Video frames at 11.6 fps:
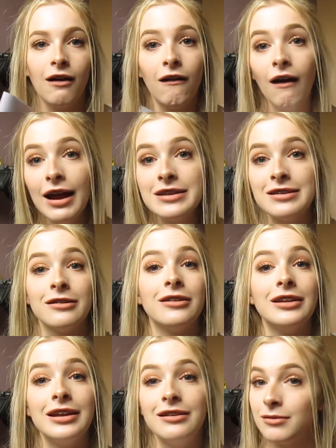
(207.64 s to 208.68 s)
I
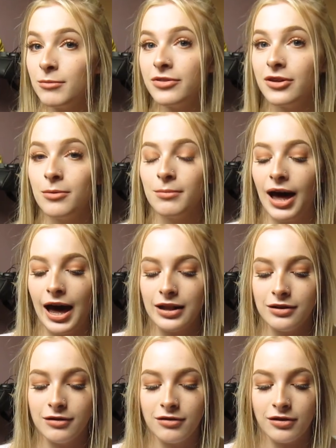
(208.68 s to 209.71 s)
didn't in some of them,
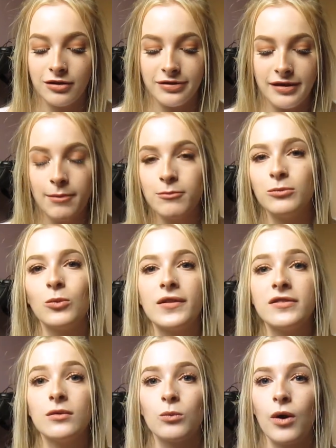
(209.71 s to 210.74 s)
and them
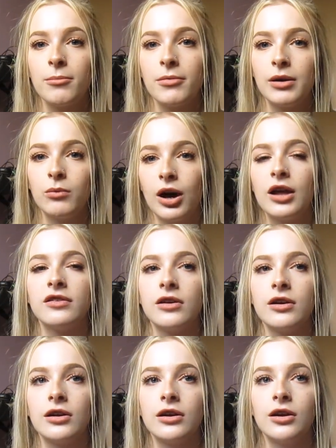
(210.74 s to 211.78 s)
ones were my
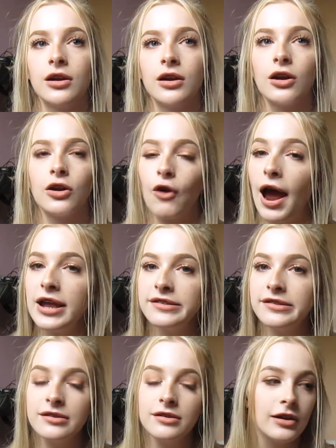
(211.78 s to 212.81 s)
worser
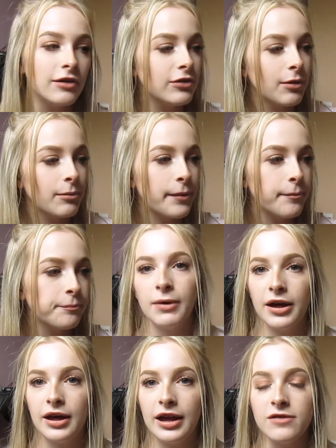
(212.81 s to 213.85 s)
grades, if you know what I mean.
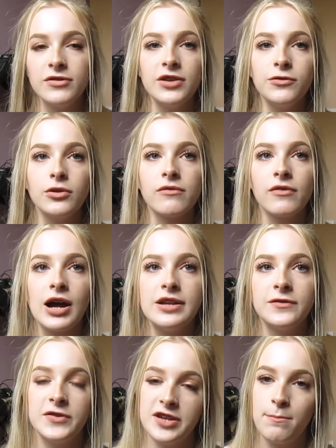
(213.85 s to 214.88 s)
But even if you
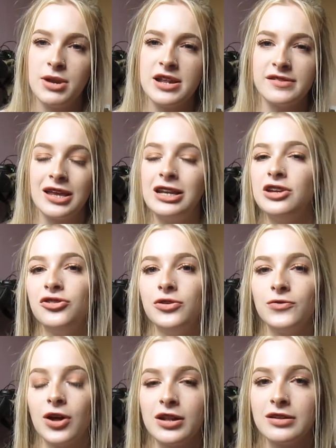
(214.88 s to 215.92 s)
revise for 10 minutes, at least
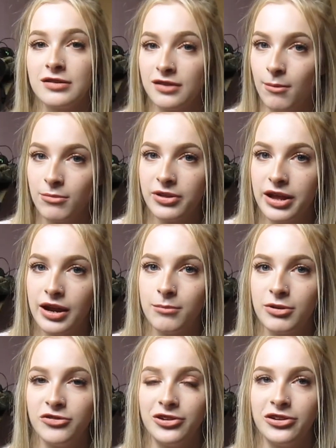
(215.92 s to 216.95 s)
you've done something.
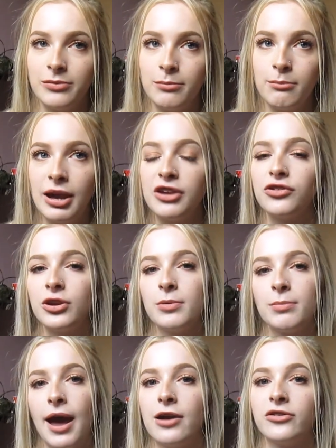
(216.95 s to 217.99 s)
But just make sure you
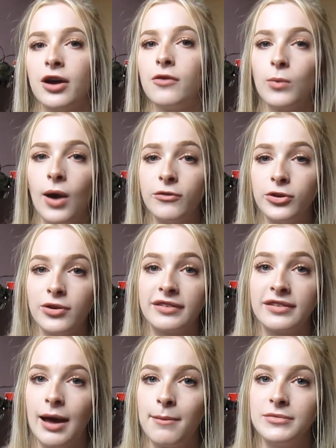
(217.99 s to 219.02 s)
prepare yourself well for your
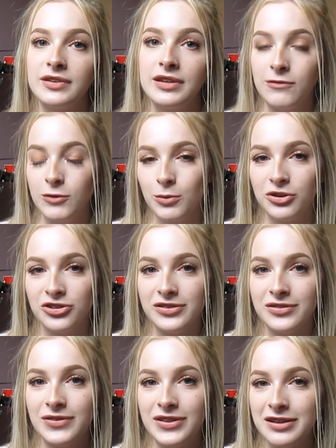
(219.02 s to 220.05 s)
exams if you're
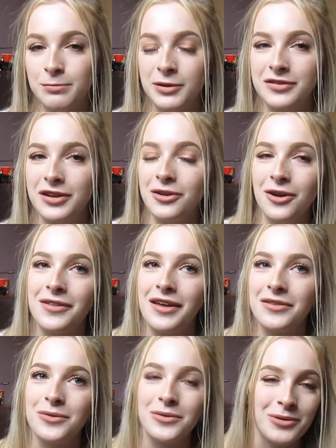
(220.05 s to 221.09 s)
watching for this, because I know
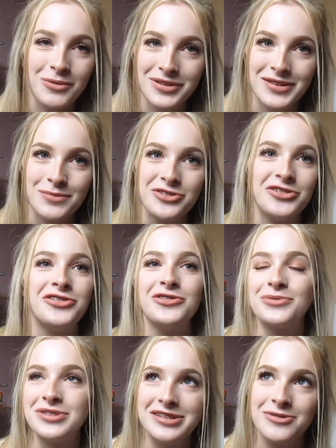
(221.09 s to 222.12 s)
that's all you want to watch. You just
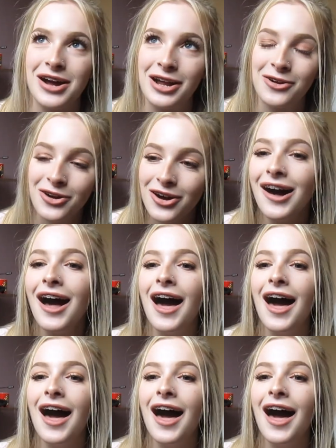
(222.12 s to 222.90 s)
want to see what I got.